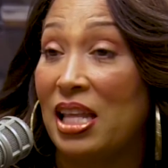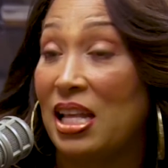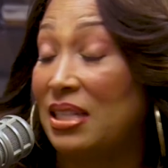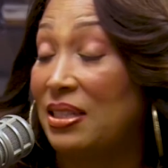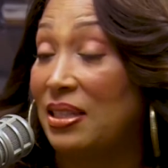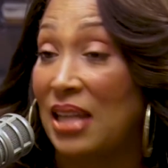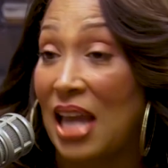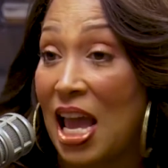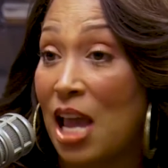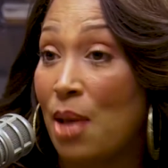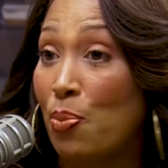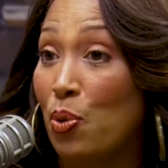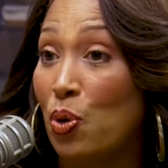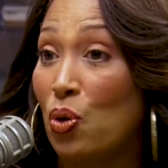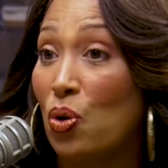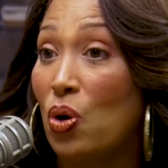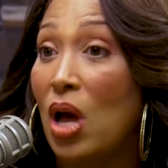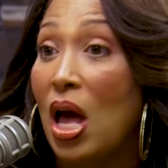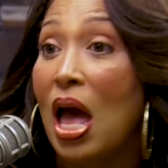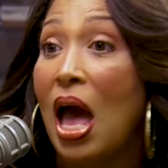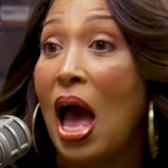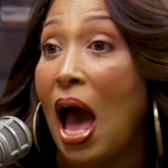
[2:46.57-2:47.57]
label.
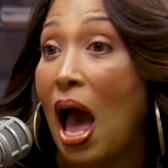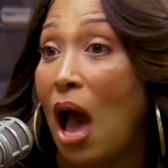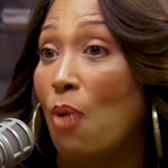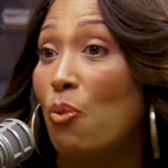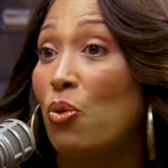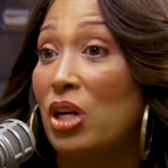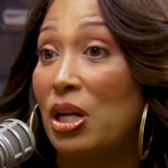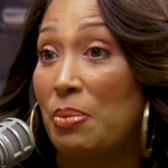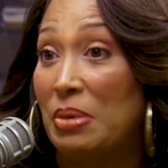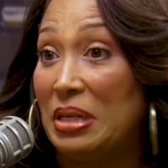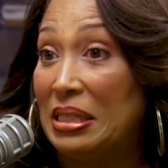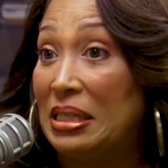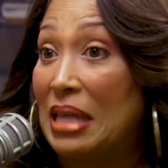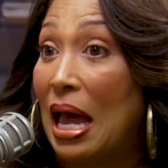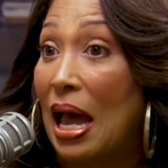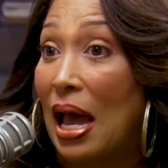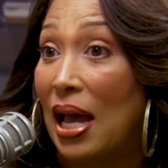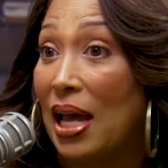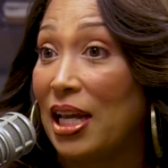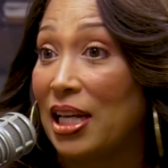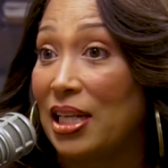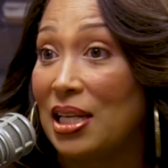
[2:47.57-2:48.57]
I want to be
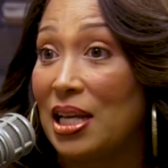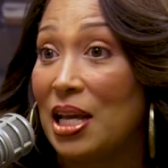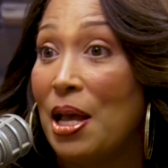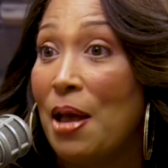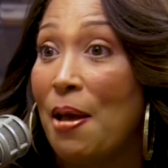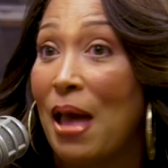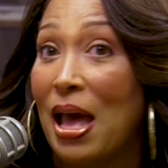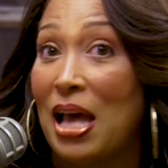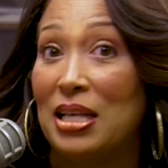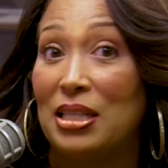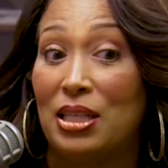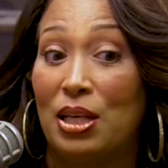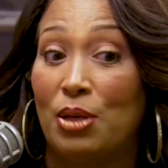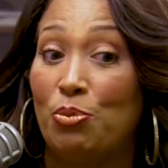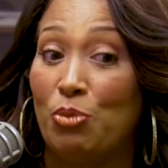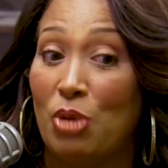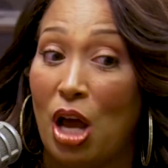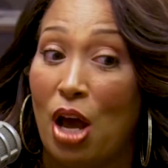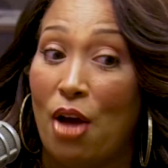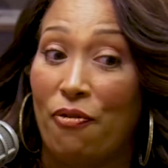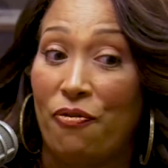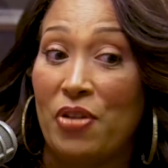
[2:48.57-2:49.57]
signed as
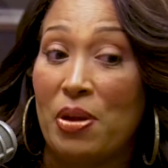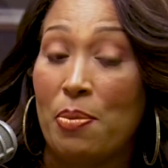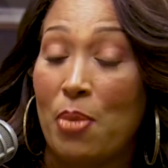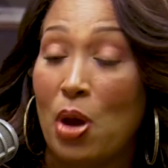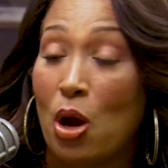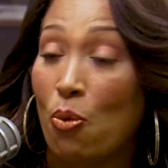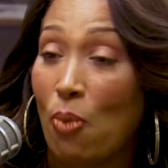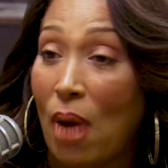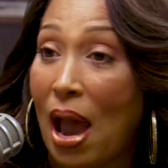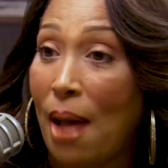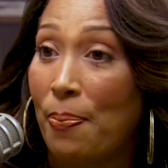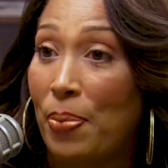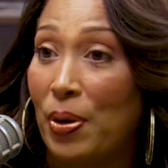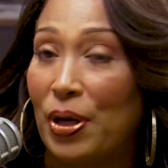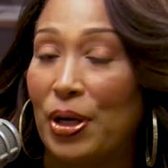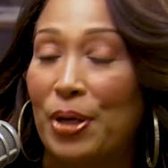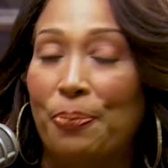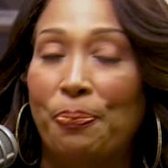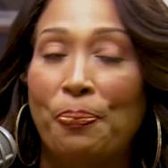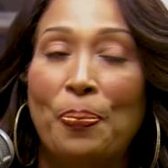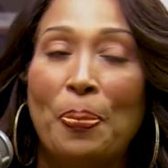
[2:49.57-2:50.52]
a female rapper.